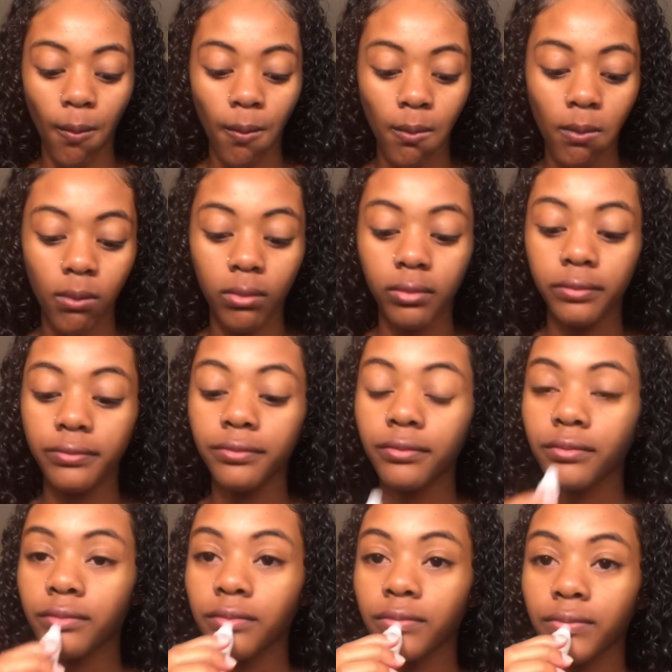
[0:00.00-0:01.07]

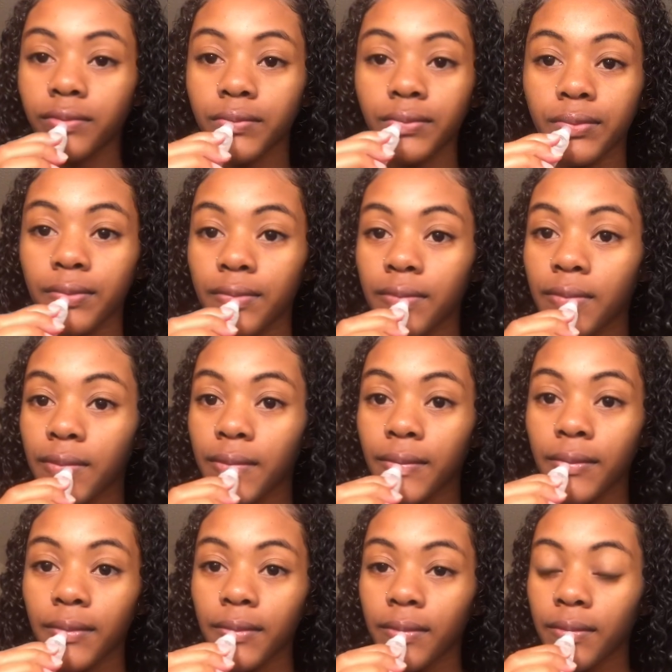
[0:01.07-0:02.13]

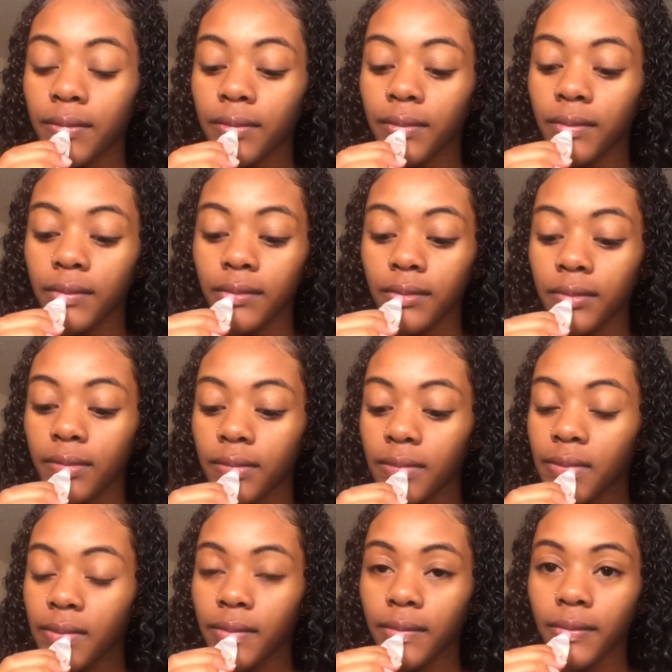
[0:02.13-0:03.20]

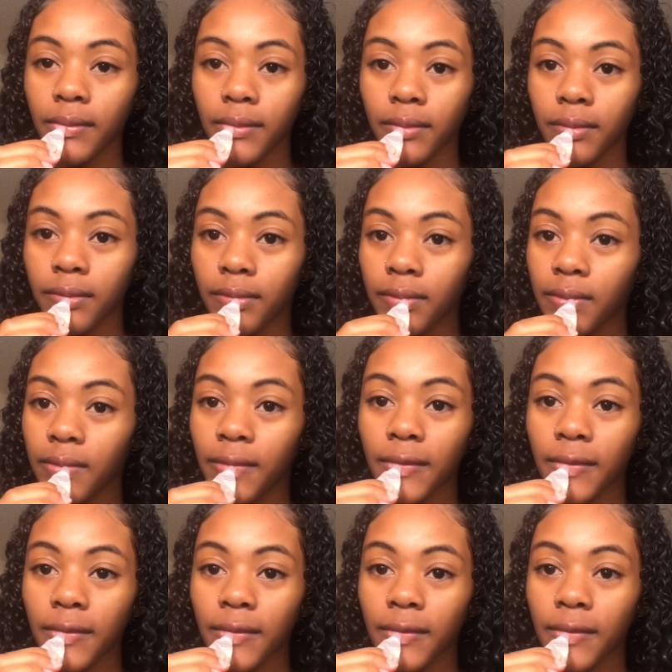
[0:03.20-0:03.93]
(silence)